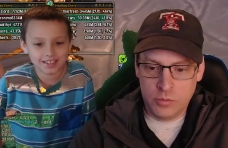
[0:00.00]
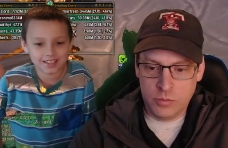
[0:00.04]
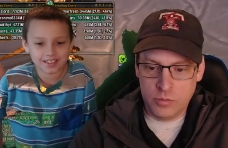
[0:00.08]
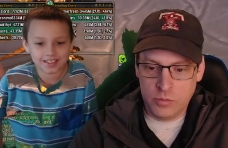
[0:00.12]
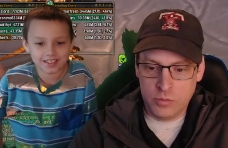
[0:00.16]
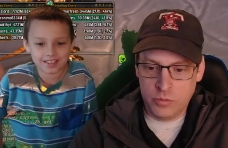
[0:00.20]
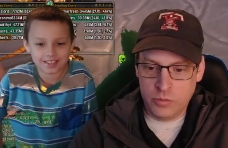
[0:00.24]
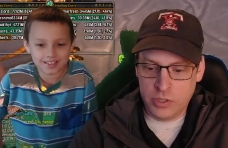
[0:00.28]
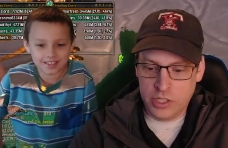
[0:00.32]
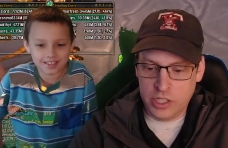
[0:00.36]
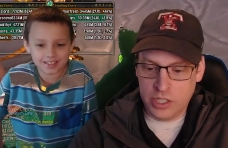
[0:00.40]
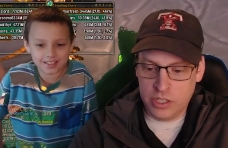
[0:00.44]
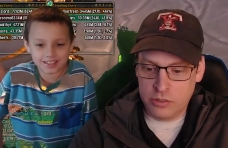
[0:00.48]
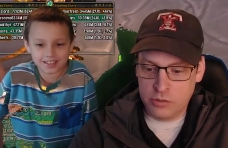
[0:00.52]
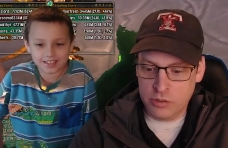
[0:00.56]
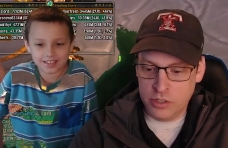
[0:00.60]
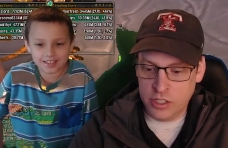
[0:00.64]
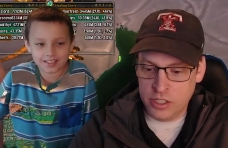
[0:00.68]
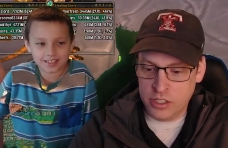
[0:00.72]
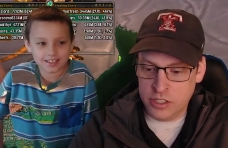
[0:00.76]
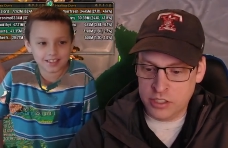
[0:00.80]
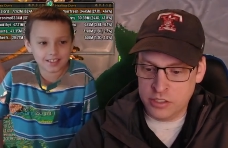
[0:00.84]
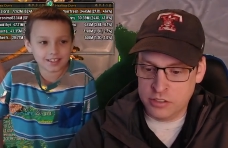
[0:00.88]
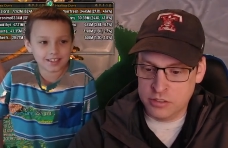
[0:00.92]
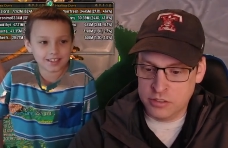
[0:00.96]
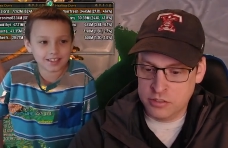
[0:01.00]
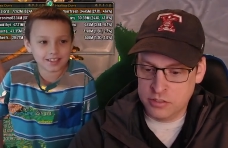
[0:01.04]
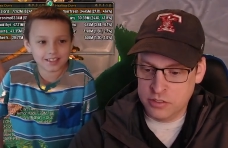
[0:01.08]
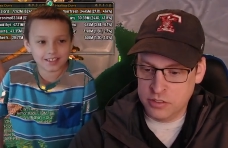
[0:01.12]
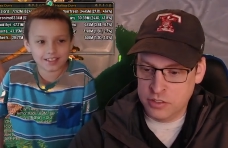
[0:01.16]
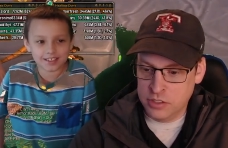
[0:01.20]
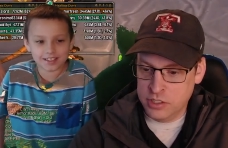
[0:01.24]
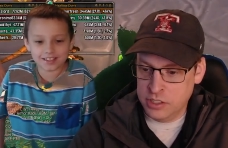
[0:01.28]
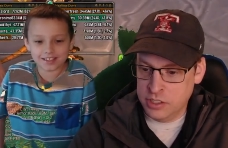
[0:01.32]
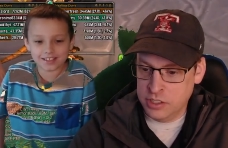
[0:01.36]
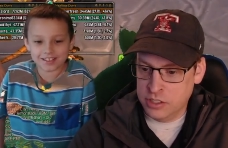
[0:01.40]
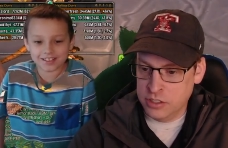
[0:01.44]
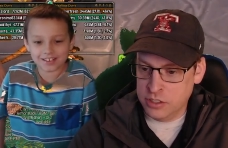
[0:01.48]
Speaker 1: we got a runner.
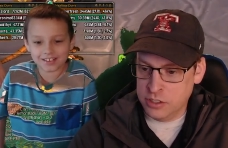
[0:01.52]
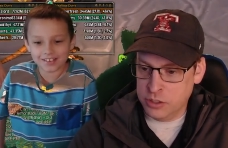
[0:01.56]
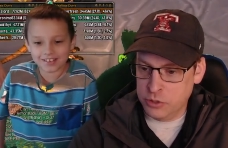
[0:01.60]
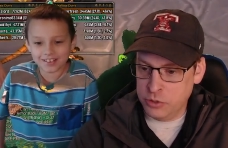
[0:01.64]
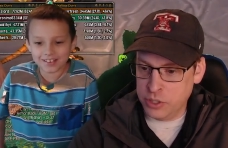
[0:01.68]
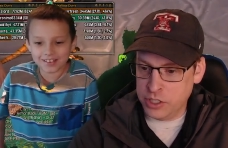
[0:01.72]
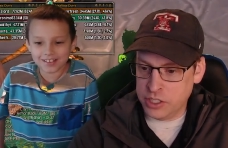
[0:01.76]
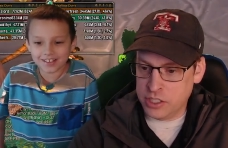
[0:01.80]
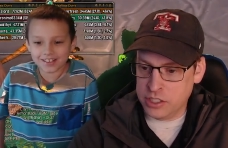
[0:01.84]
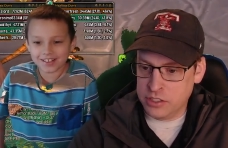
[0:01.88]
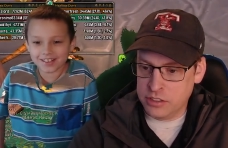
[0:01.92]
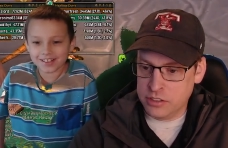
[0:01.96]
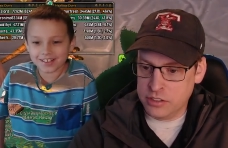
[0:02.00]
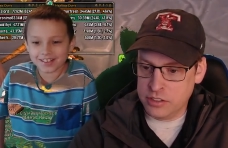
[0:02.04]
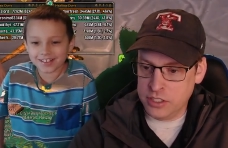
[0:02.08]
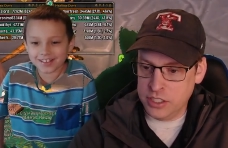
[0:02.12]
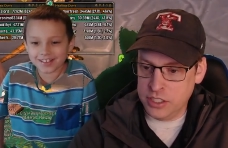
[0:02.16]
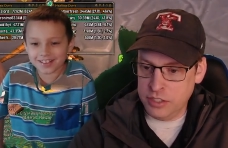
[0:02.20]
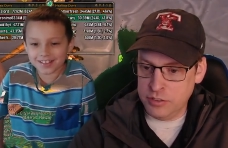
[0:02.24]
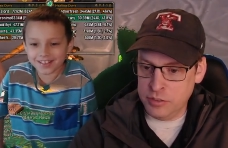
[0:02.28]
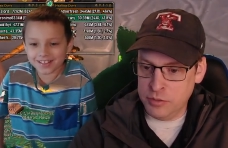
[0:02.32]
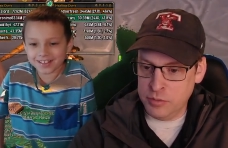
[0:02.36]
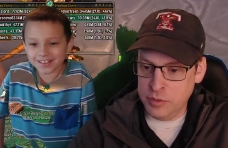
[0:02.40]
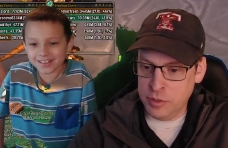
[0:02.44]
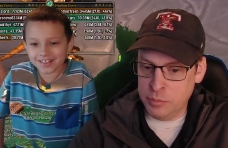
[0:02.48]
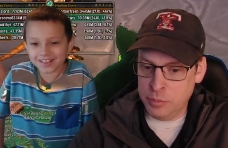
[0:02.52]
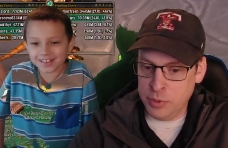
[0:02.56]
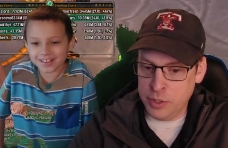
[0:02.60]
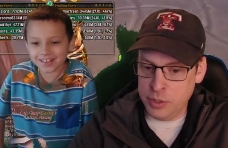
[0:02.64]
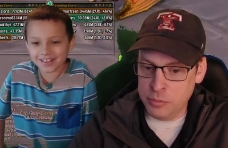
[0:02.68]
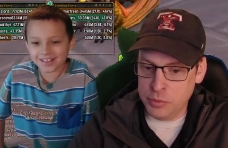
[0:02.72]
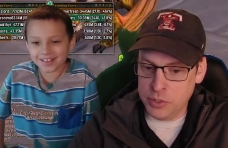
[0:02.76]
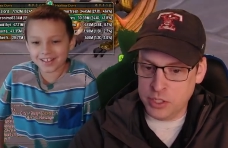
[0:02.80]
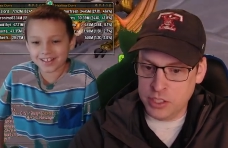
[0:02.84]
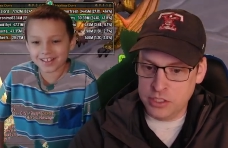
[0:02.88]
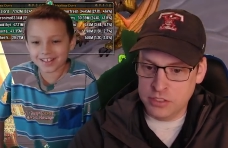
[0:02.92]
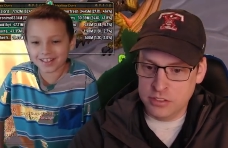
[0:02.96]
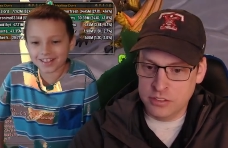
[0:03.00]
Quick, give him the
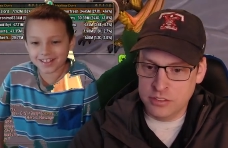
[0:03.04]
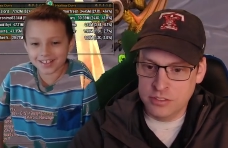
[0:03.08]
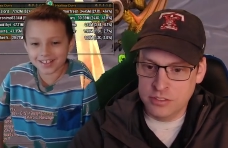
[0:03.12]
pumpkin.